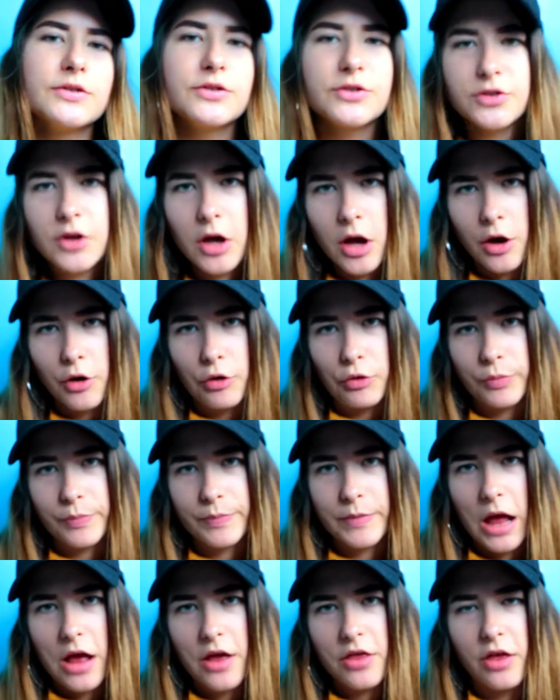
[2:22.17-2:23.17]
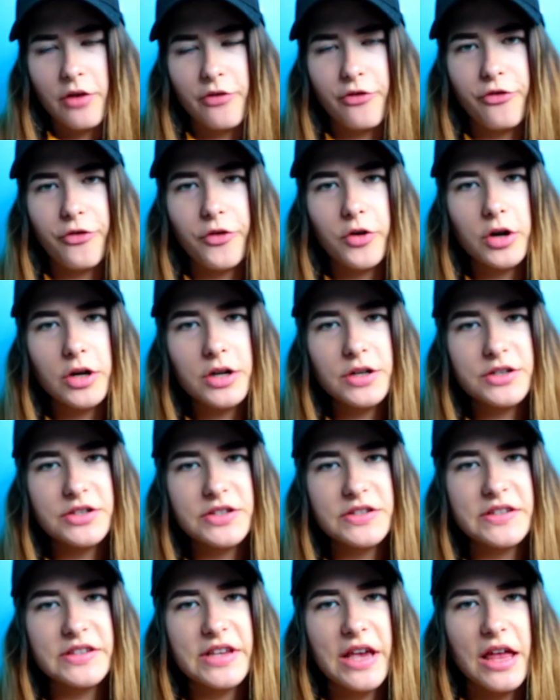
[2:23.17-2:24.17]
So, the
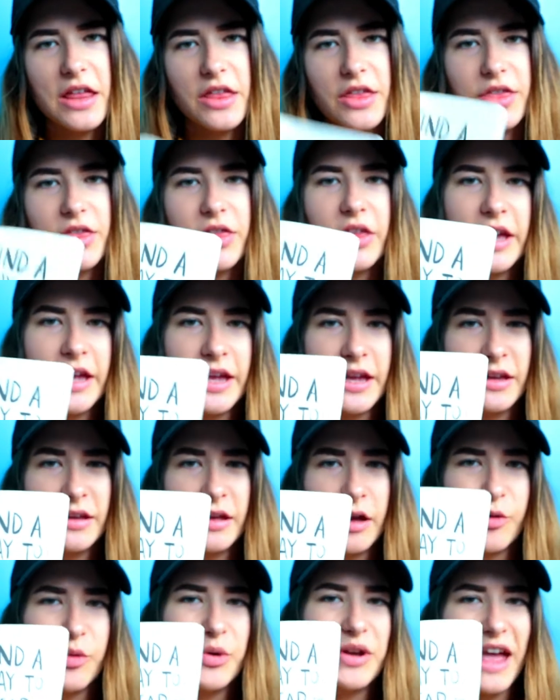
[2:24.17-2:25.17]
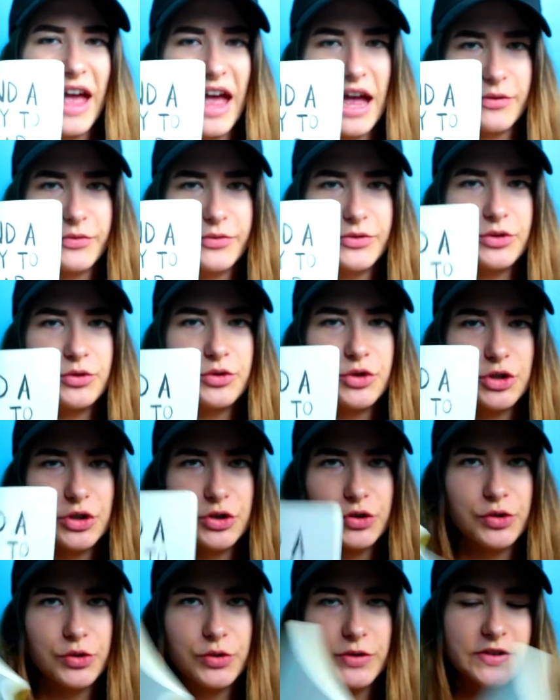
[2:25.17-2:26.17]
first thing we have to
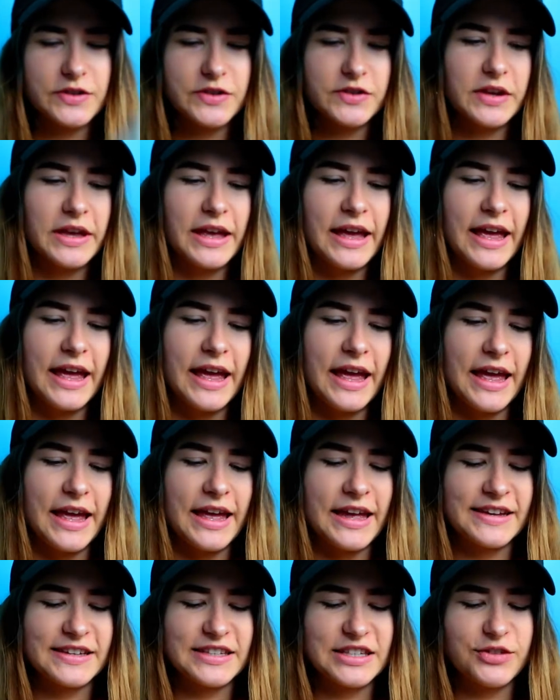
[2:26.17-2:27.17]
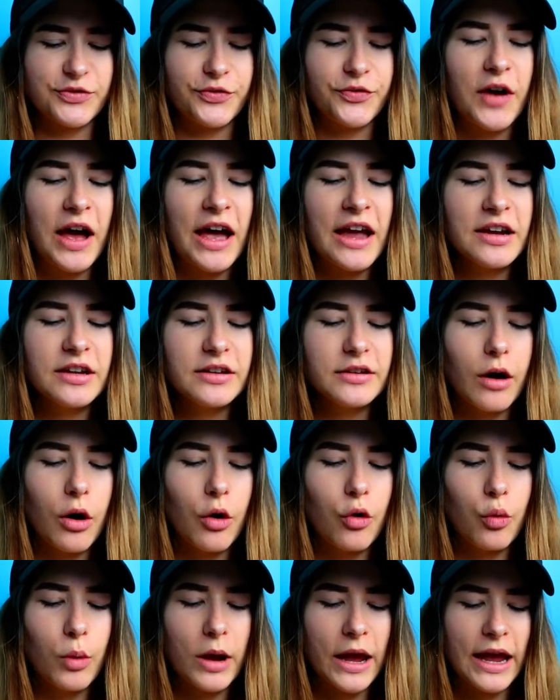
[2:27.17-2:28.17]
choose is find
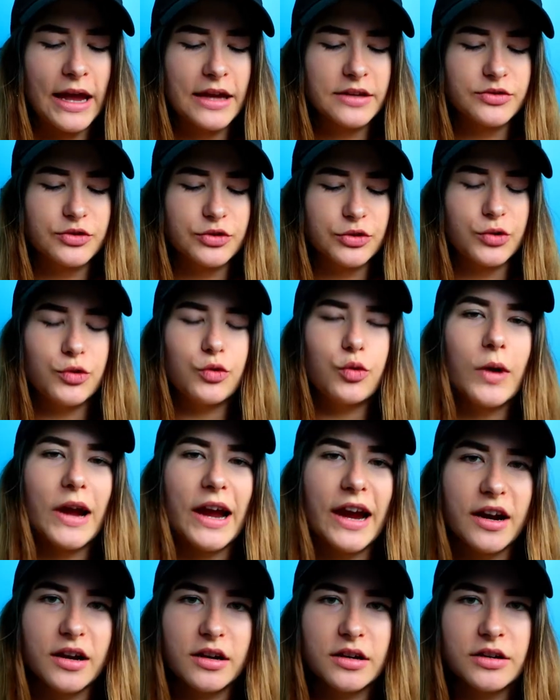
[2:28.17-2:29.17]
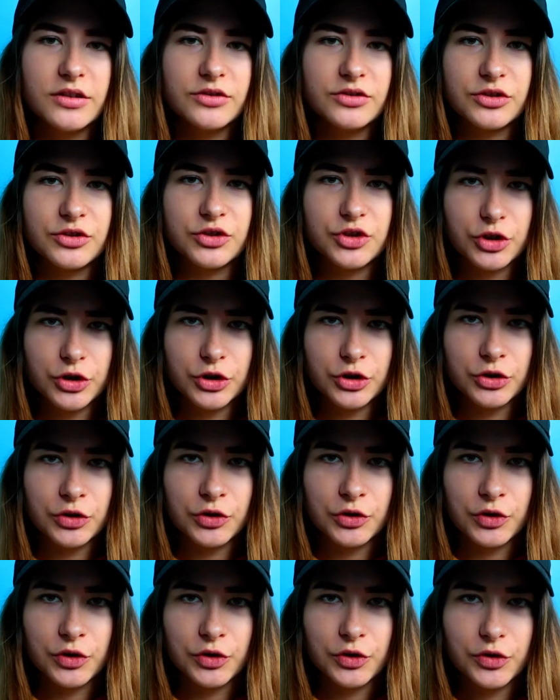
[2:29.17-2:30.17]
a way to wear the
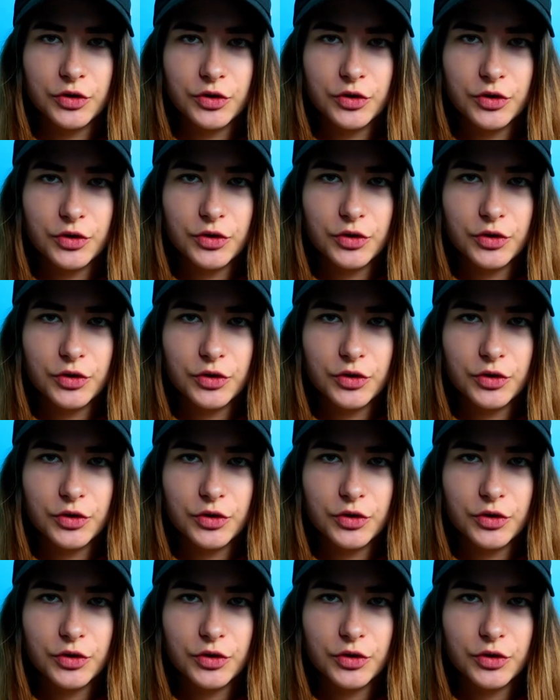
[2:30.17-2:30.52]
journal.